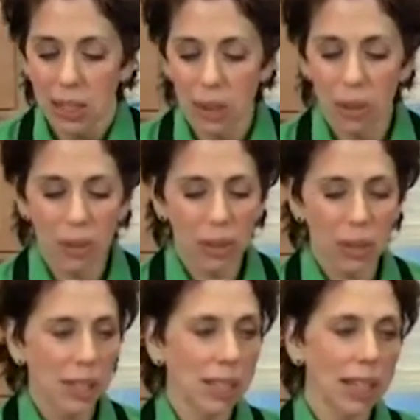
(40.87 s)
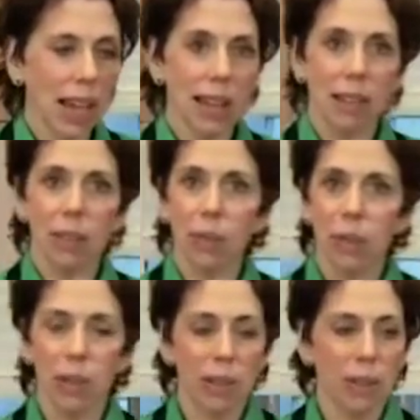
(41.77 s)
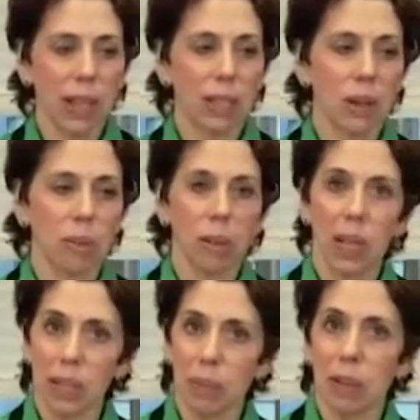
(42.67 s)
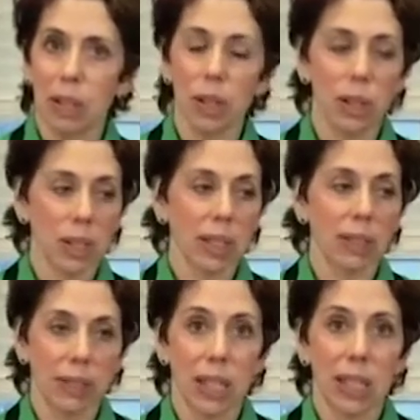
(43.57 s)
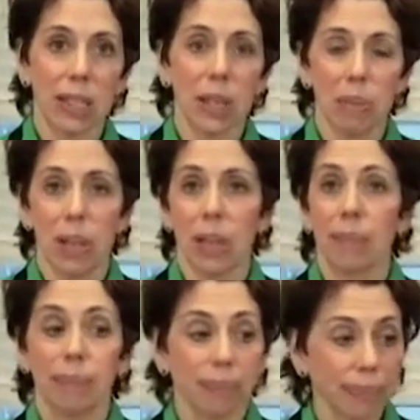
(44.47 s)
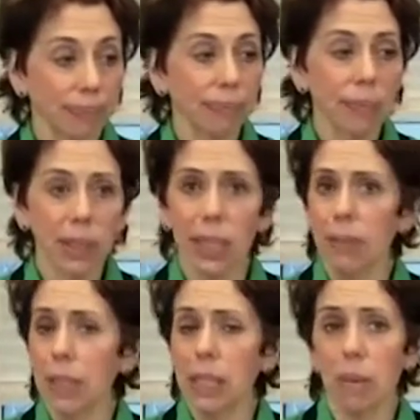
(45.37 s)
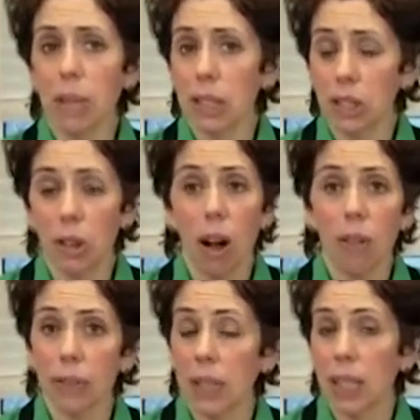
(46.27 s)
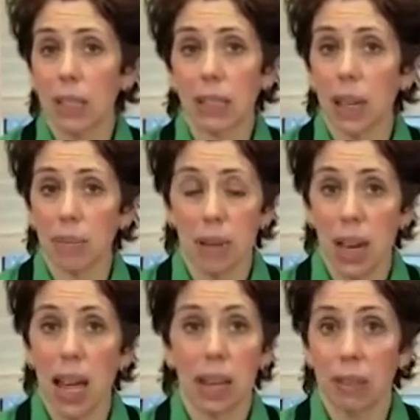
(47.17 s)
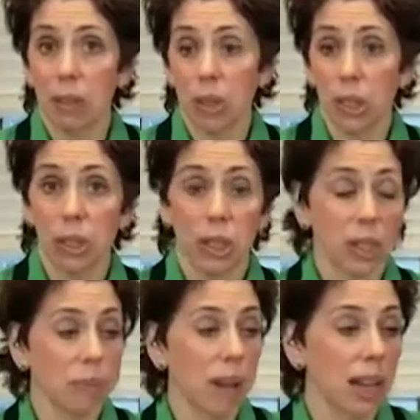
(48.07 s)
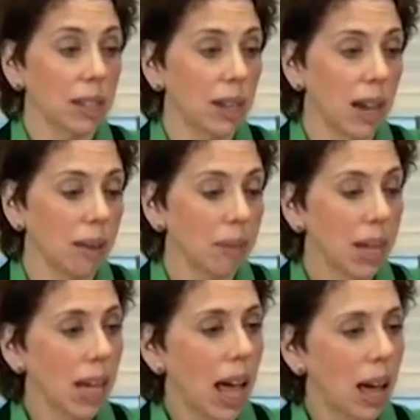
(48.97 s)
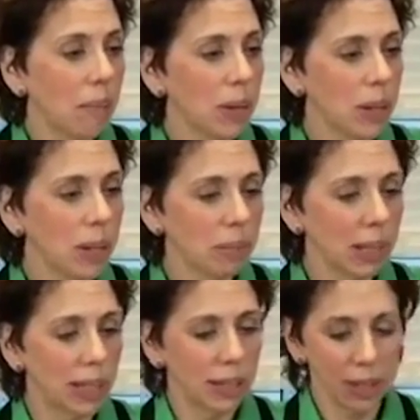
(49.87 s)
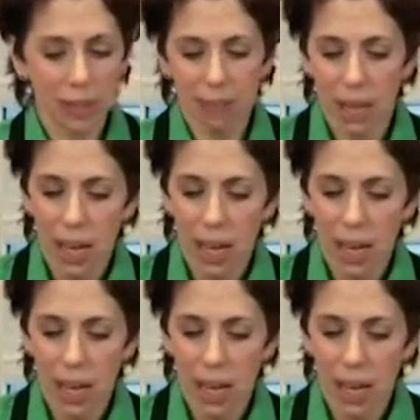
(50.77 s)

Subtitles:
So you just take the fruit of the vegetable that's been cooked if it needs to be. If it's something soft like banana, of course you can just mash it up and put it in the blender.